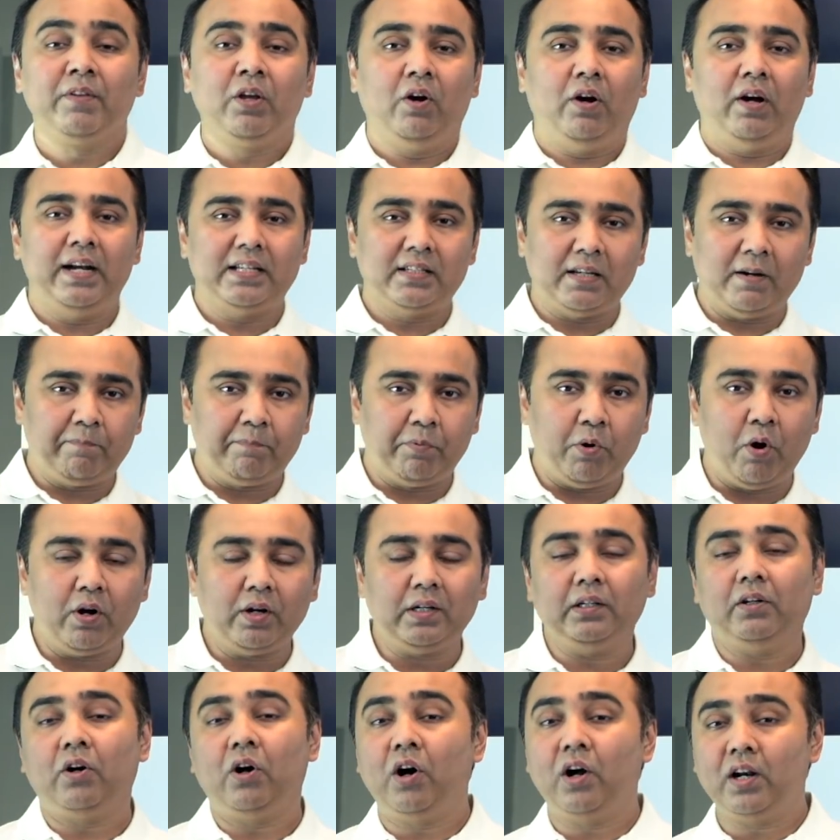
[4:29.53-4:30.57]
or it's
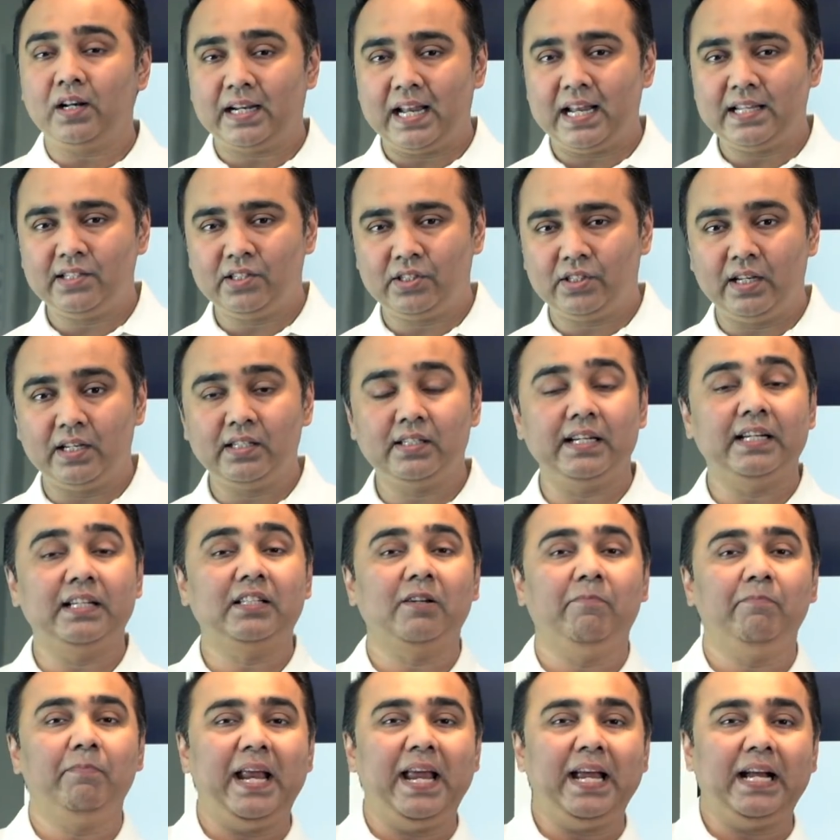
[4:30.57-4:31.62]
support or resistance, it's
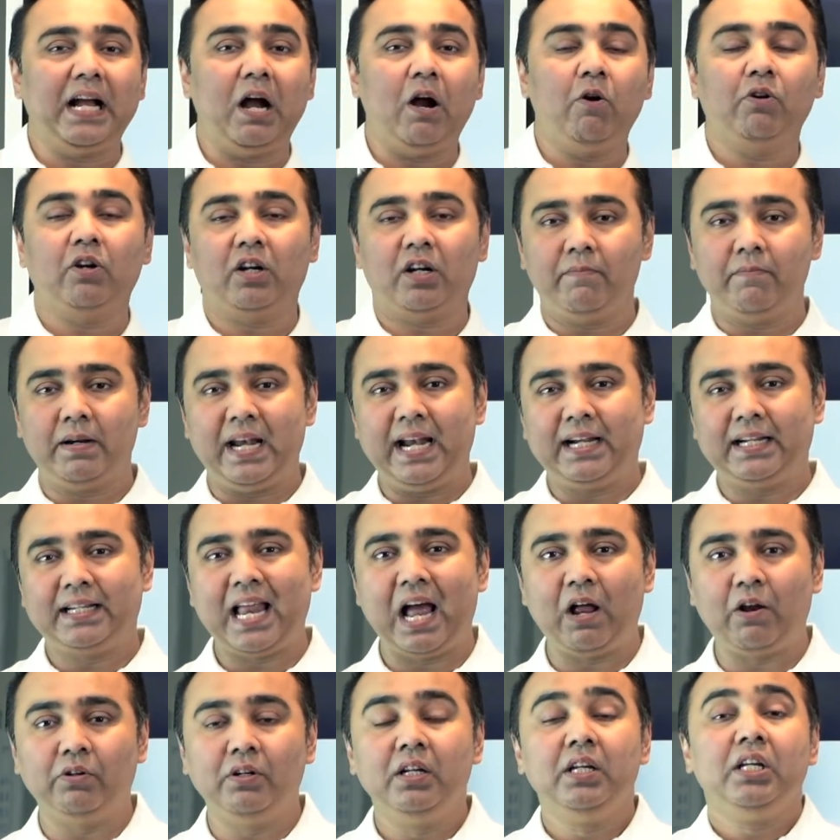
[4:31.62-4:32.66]
a breakout or a
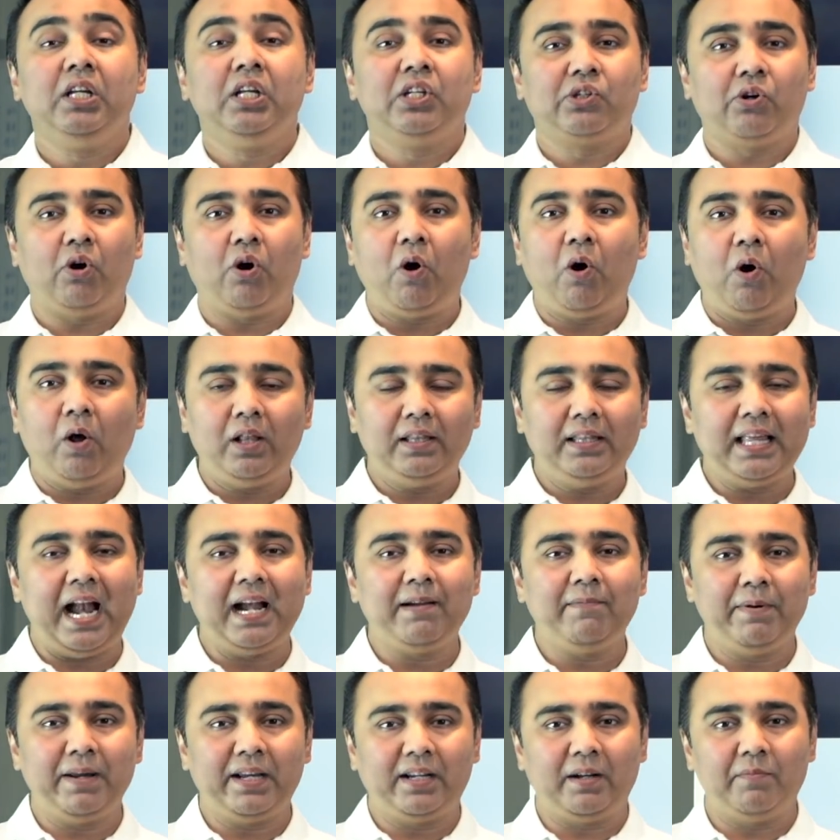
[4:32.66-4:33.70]
breakdown. So all
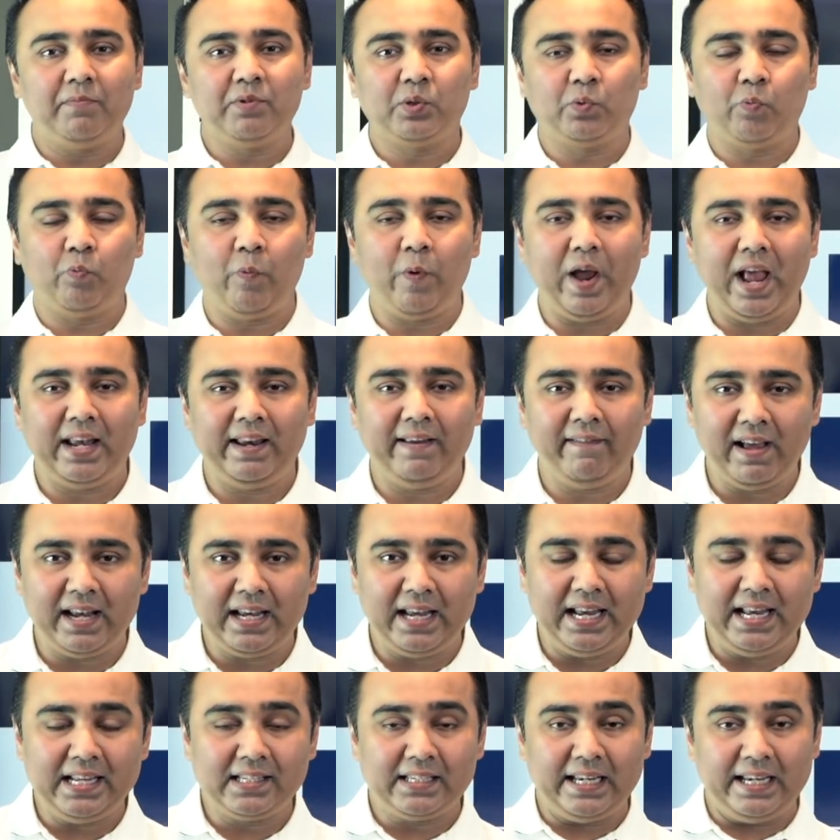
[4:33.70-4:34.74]
that becomes very
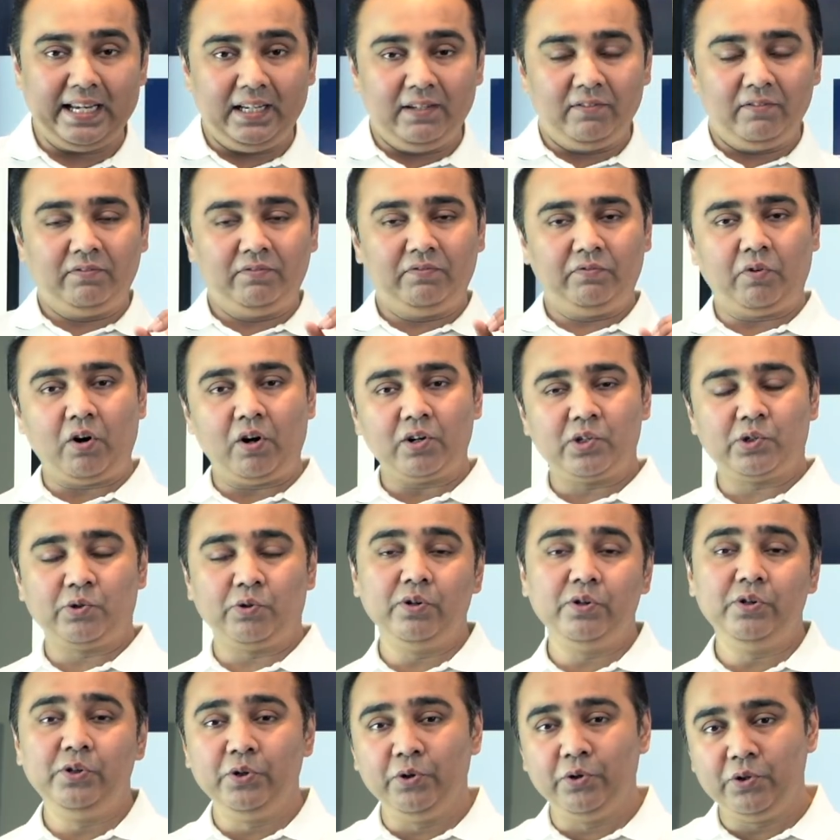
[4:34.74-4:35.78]
easy. What
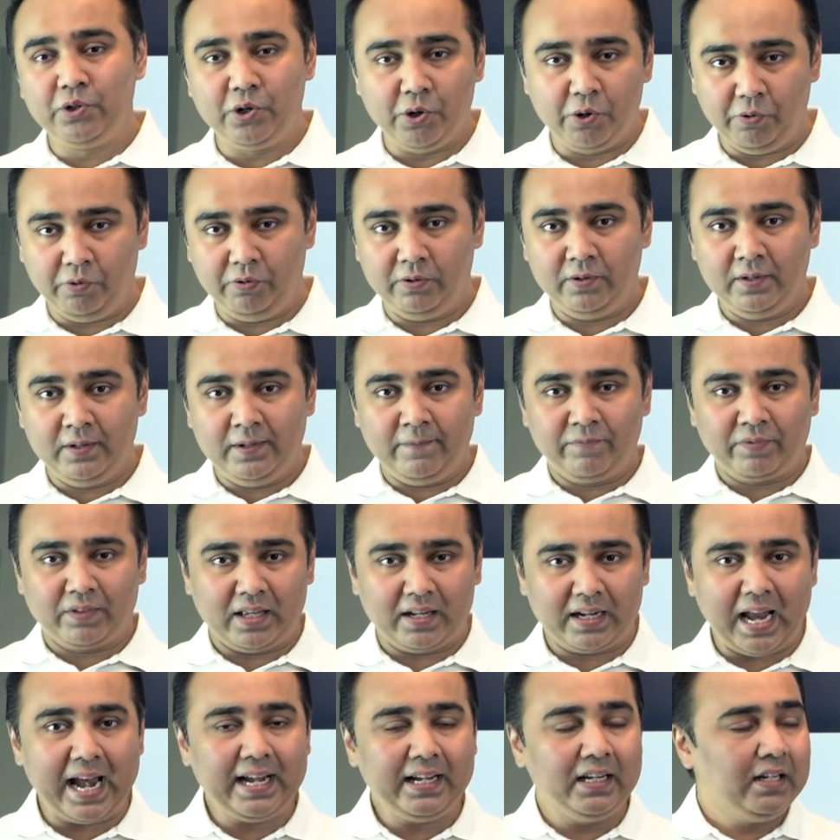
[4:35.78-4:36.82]
should you do?
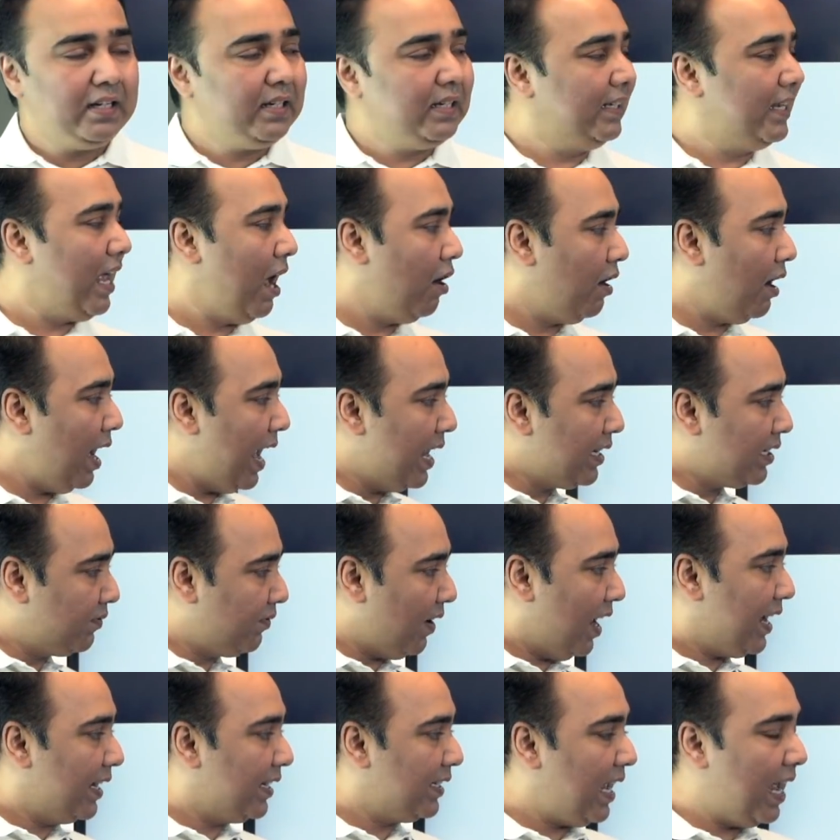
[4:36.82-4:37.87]
Right now, as
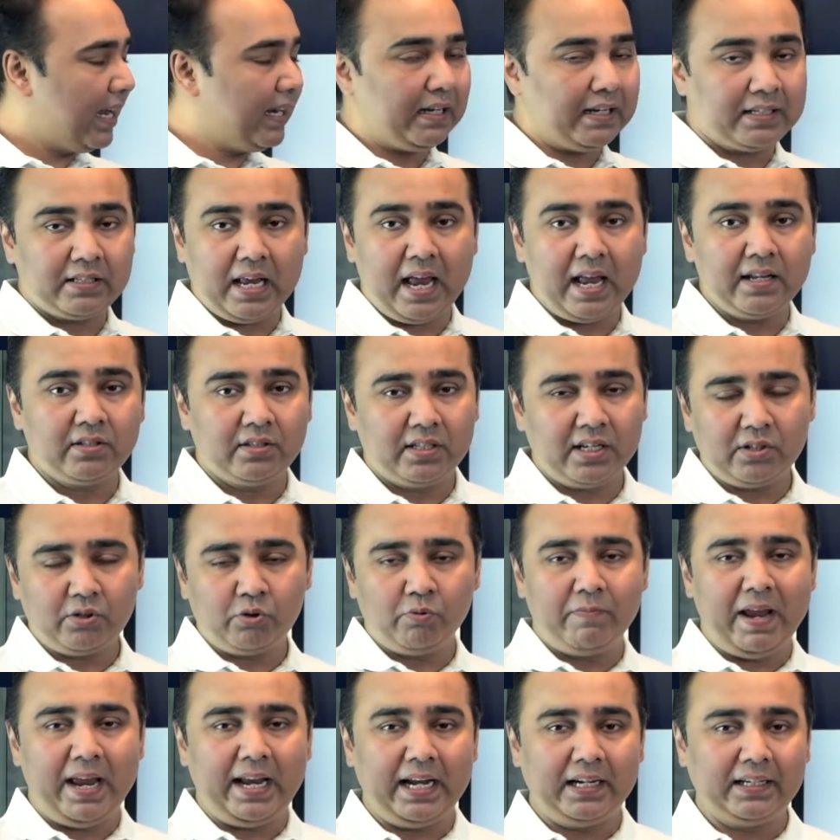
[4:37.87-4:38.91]
far as just to
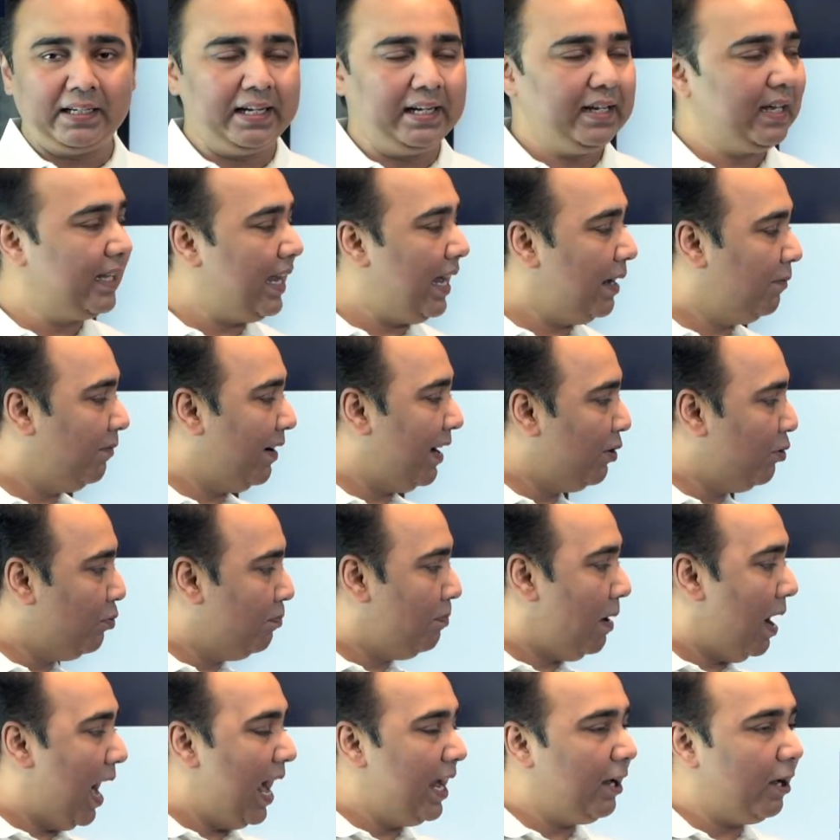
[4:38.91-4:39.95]
make it clear that when you
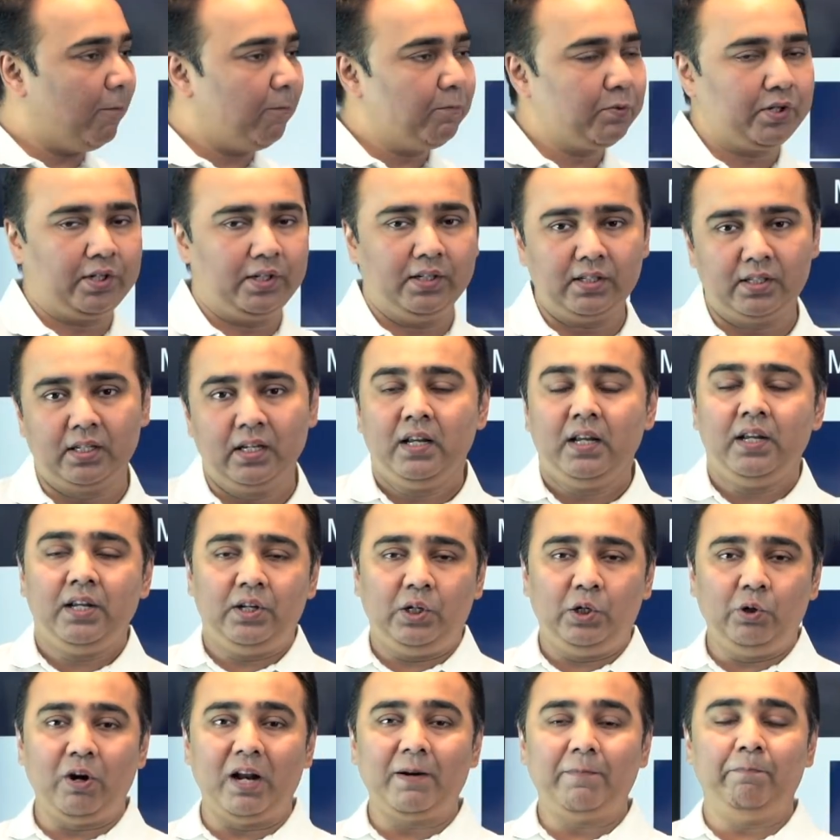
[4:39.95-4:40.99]
buy options,
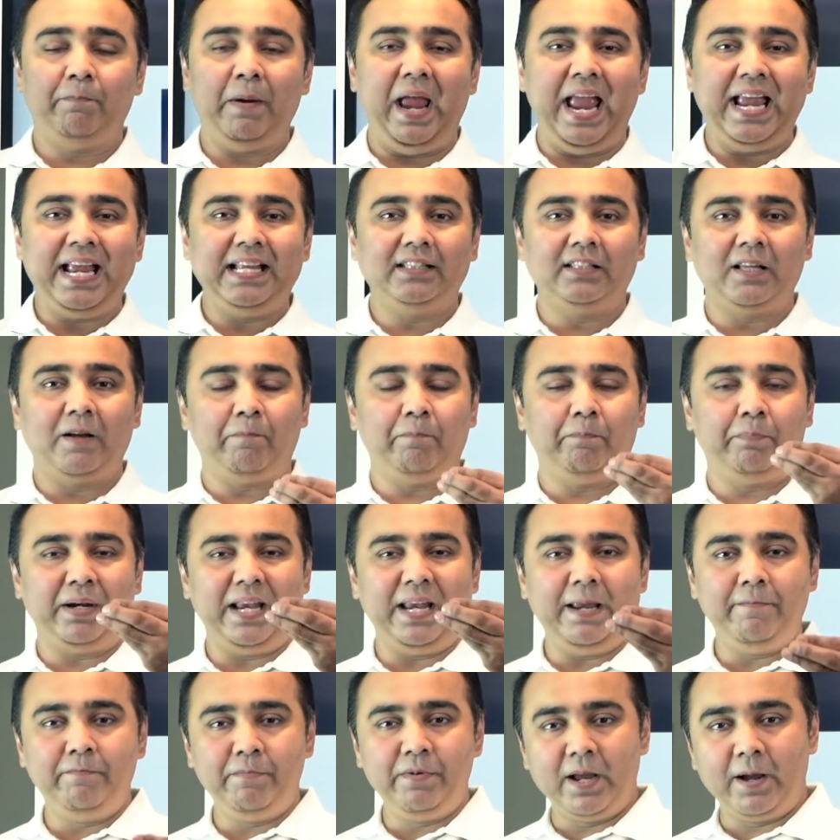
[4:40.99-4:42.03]
you are paying the
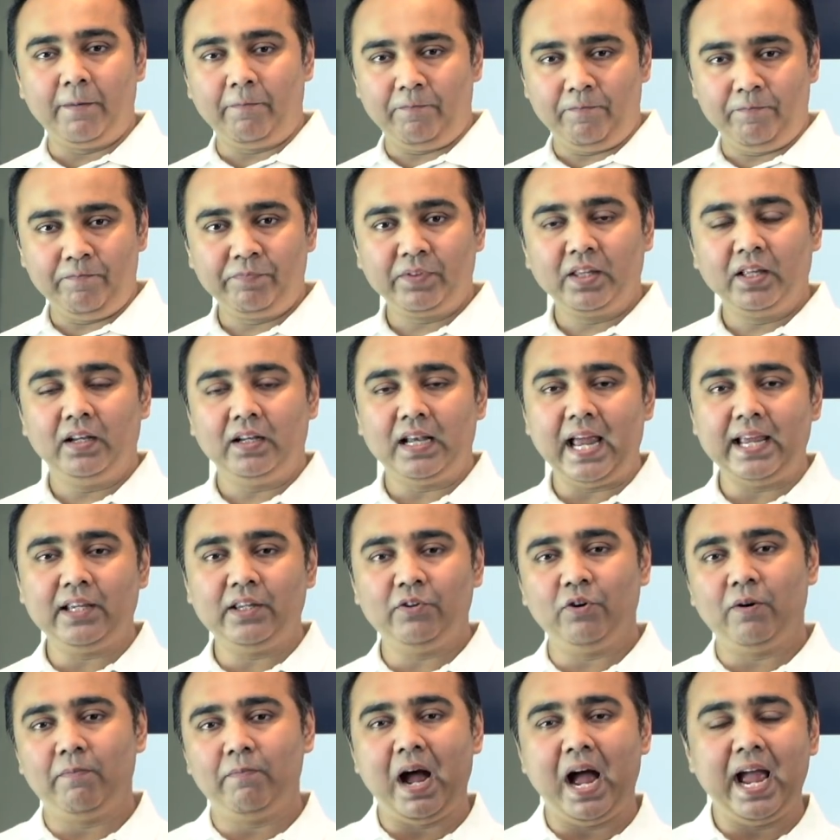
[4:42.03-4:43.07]
premium. Like
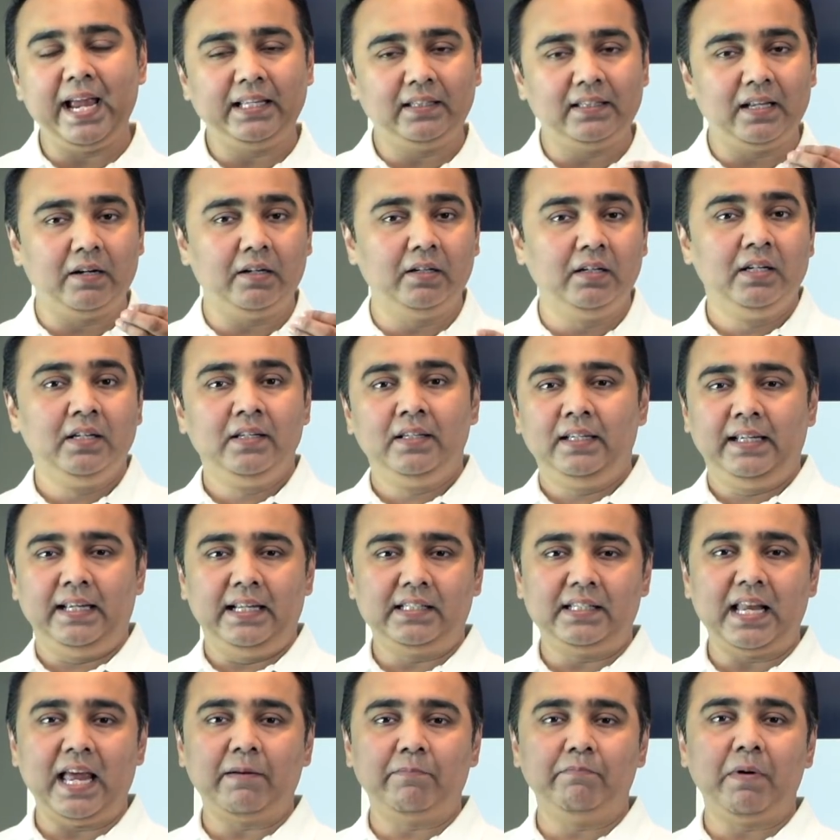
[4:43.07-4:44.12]
you are buying
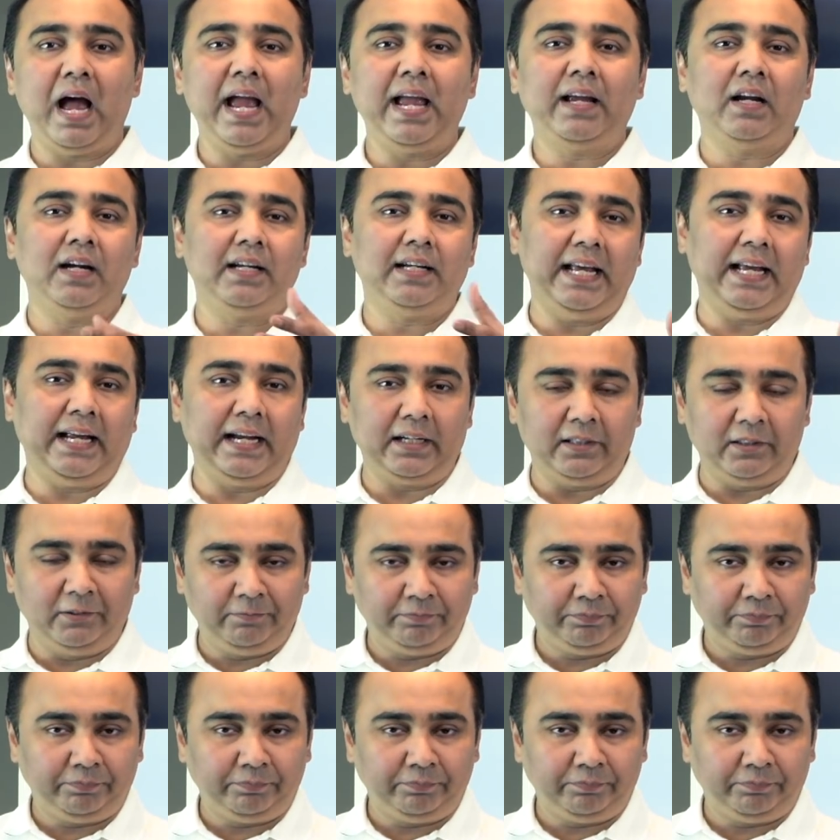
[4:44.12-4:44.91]
it's like buying a ticket.